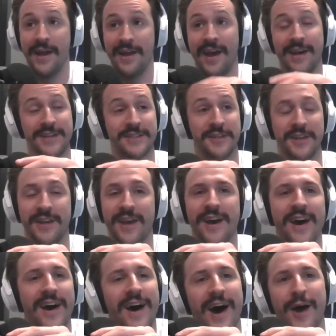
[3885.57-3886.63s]
I actually
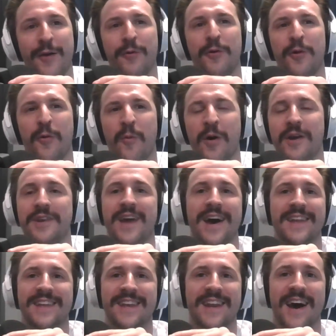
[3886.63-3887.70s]
I rolled a
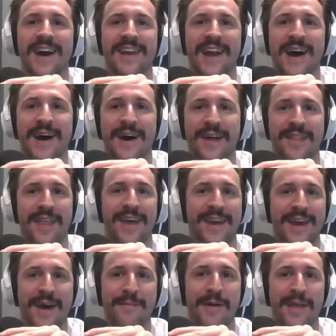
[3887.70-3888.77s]
199
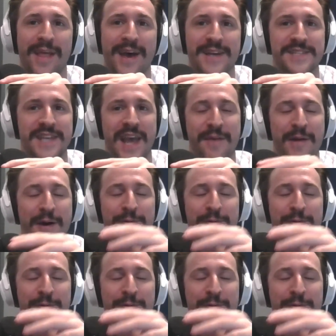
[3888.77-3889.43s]
like on my last game.